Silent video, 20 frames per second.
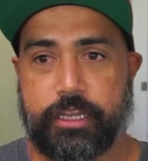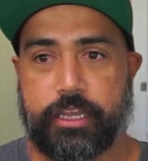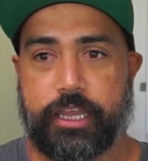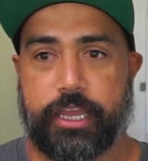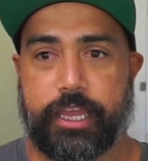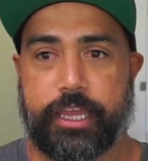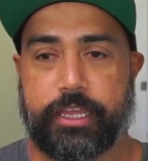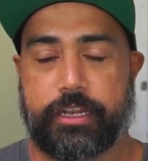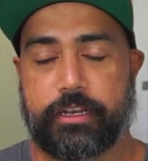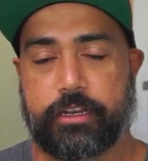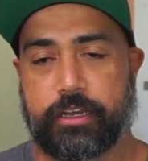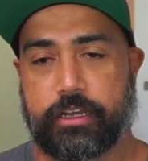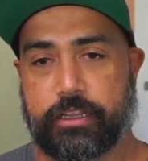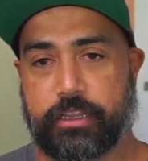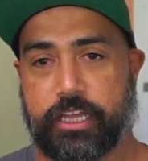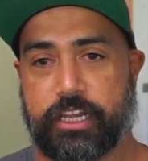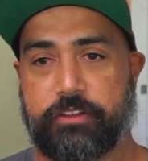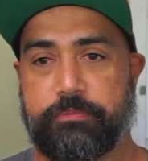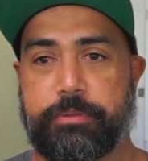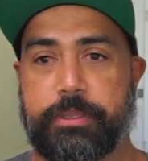And a
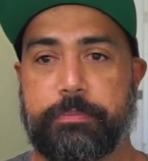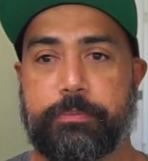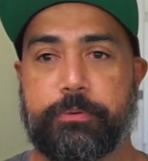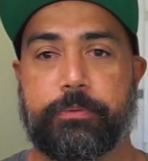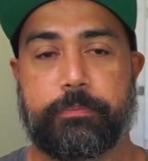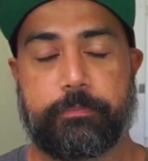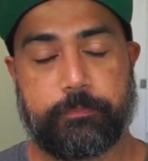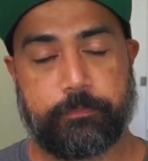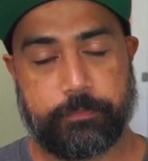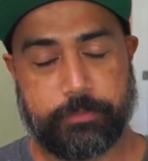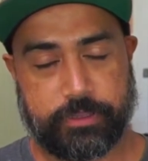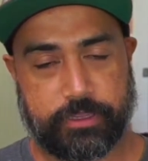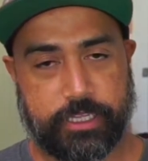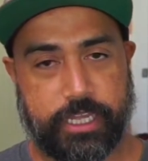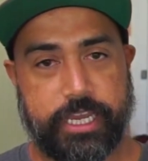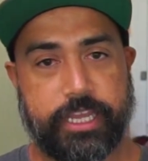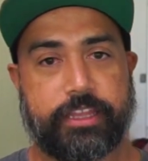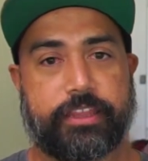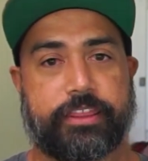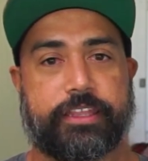lot of people
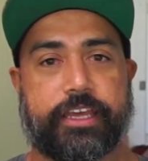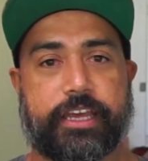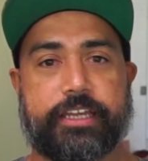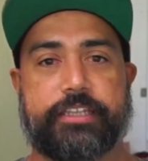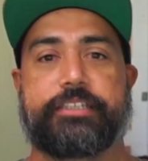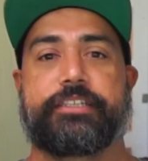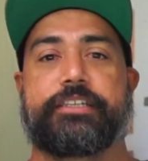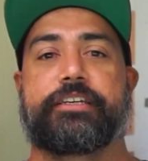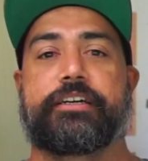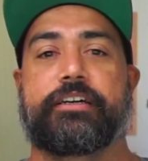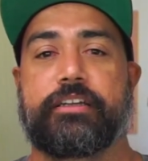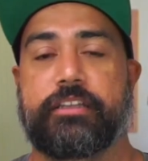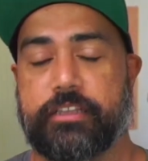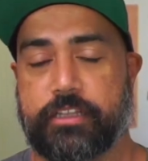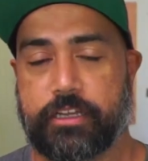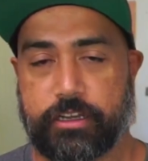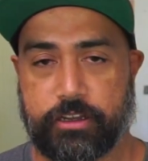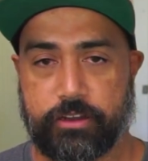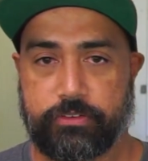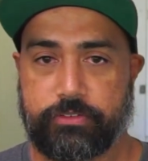like the idea
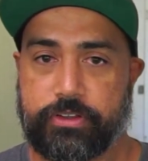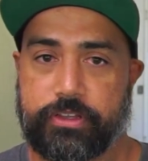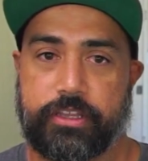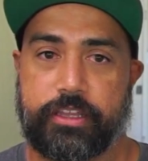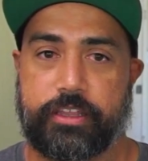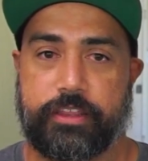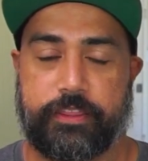of